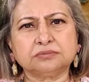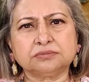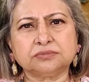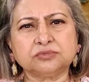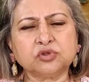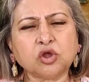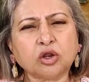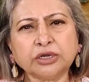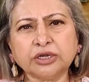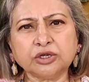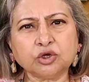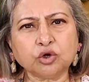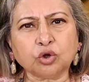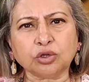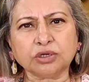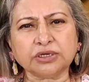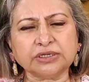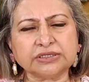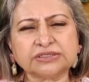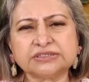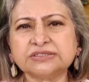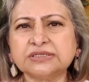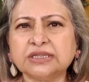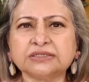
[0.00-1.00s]
Not at
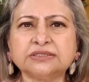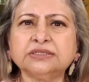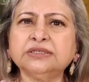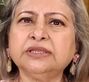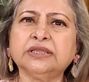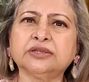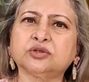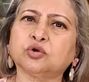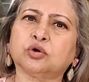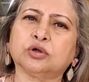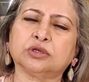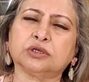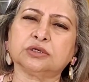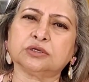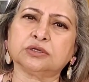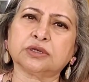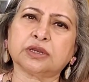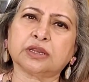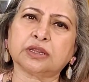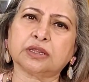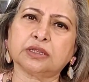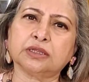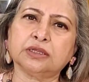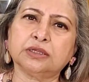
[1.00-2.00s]
all. It's nothing at all.
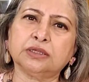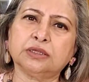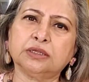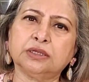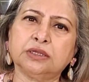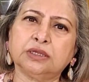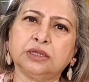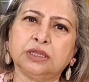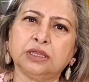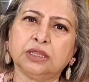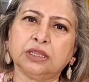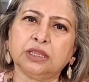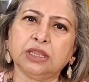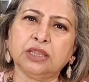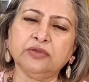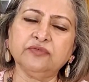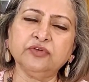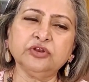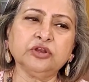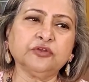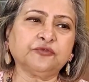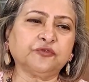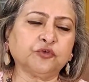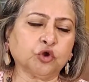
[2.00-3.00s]

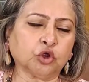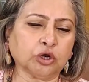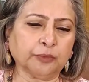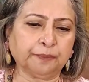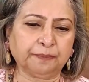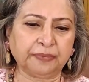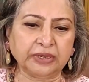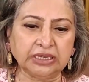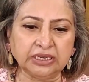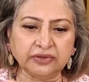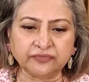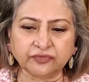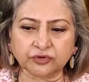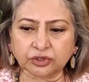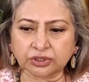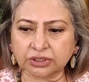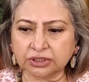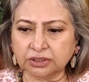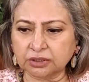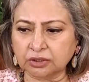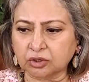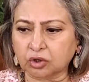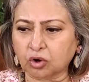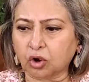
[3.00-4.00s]
Even if you're a believer
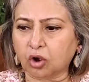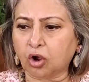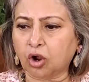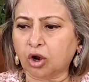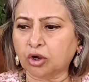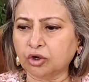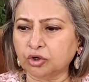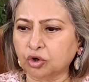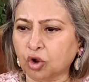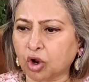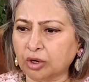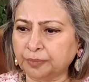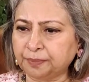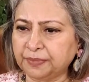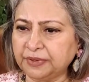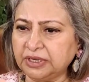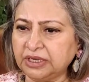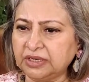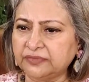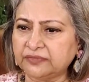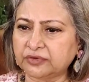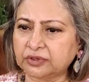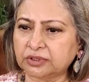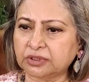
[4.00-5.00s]
in God, not
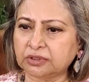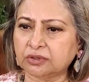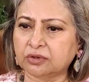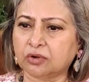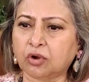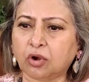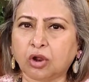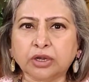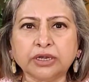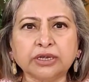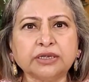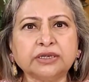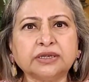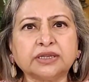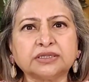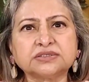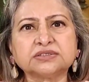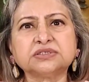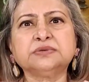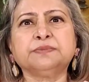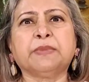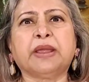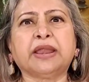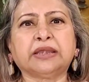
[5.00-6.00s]
believer in God, it
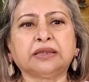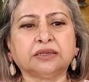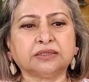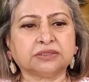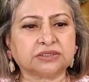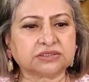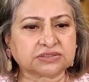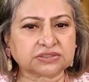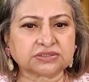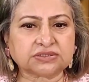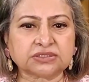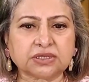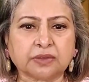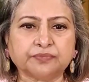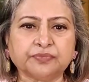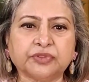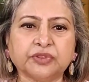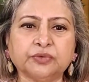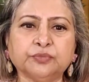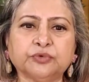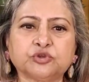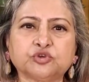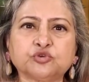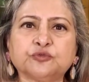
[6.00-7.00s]
doesn't matter. This is
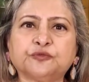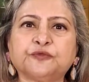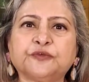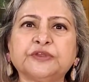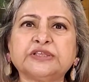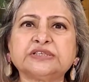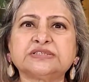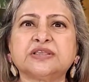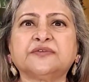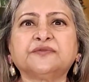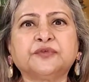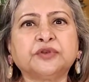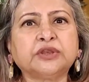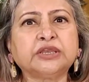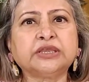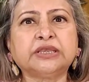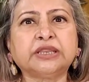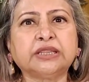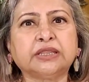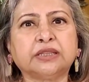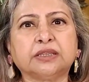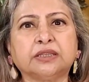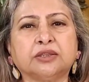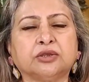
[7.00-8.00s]
something which you face every
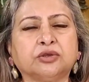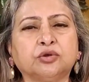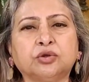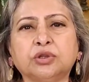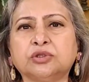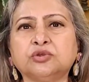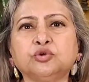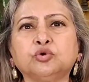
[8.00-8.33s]
day.